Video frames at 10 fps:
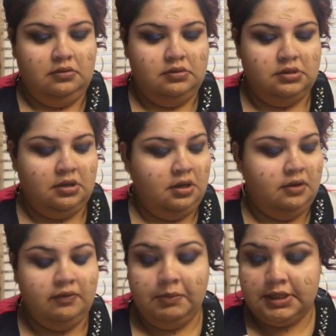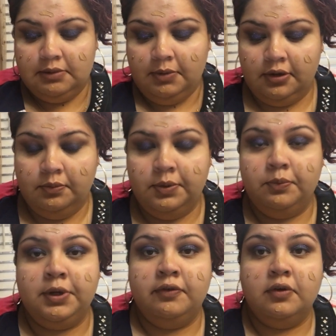It's kind of a messy bottle,
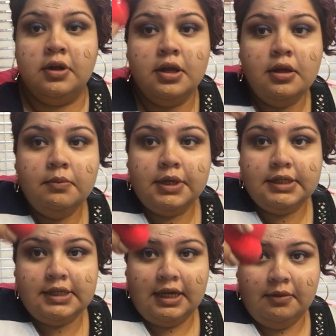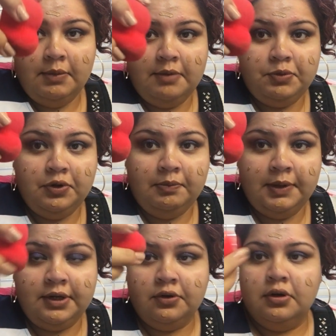but whatever. I'm gonna take my beauty
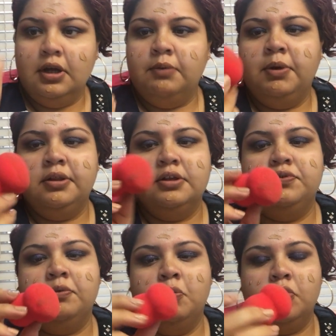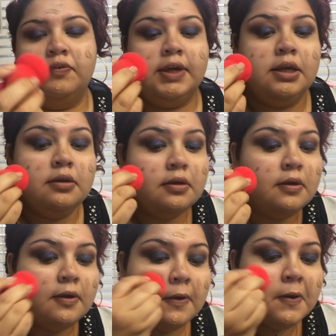blender. I bought this from Morphe.
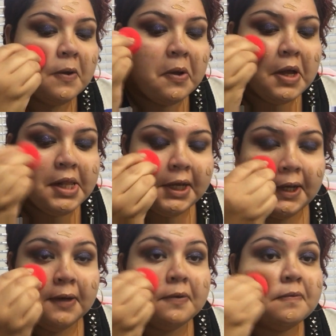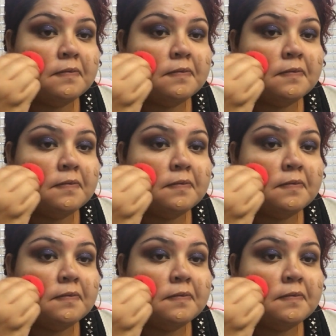I like it.